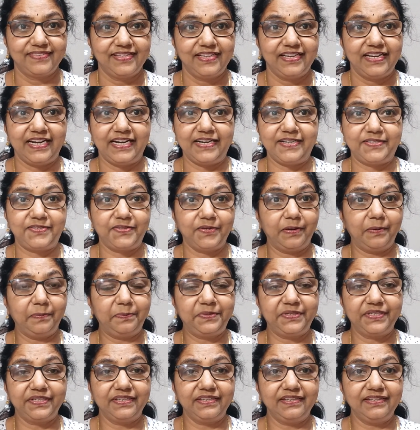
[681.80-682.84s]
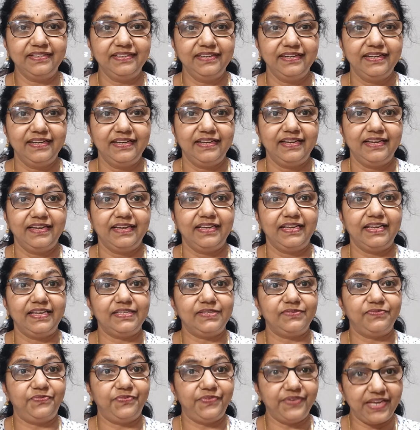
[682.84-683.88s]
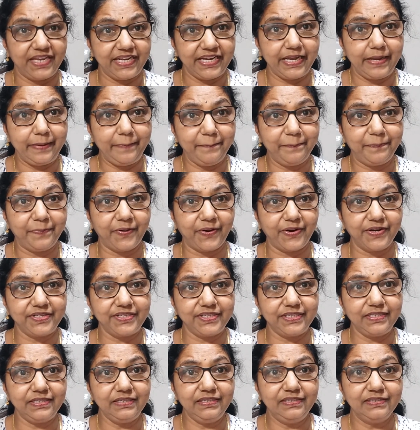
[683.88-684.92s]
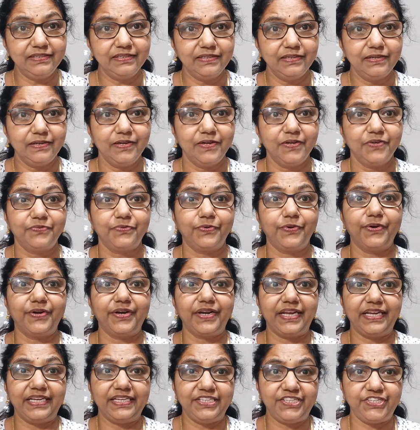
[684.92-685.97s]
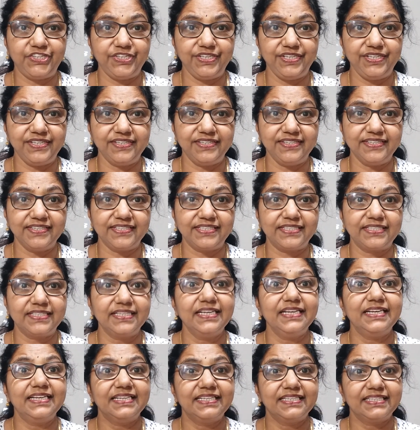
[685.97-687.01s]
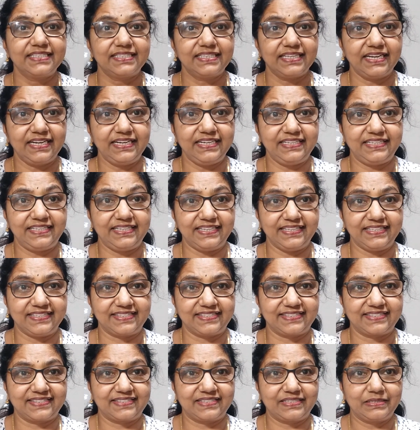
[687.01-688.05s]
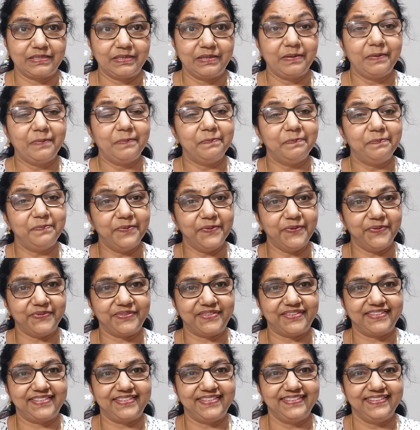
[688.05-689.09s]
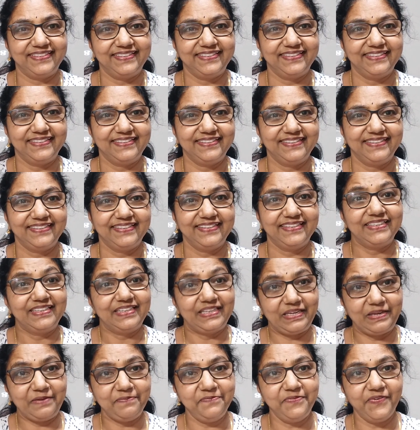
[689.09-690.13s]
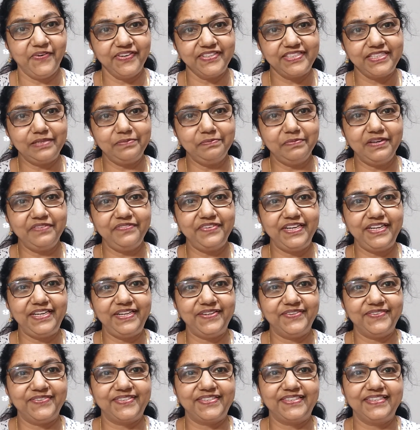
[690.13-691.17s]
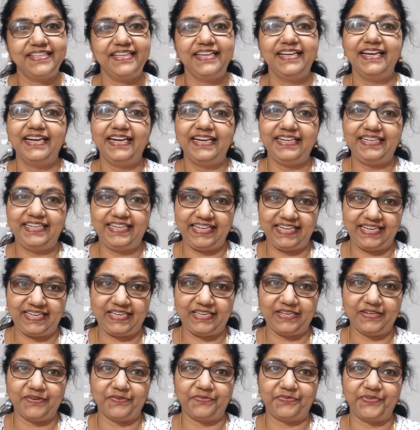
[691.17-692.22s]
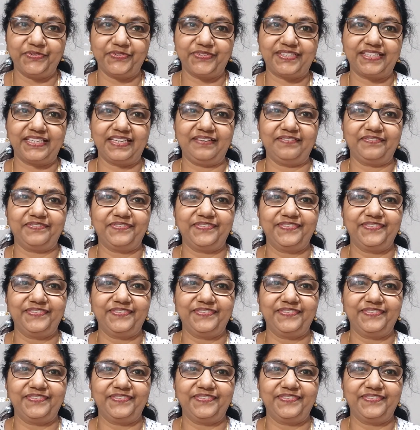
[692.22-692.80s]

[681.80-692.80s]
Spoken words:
Adsorption is very important for engineers, scientists, both. Keep watching my videos and take care of yourself.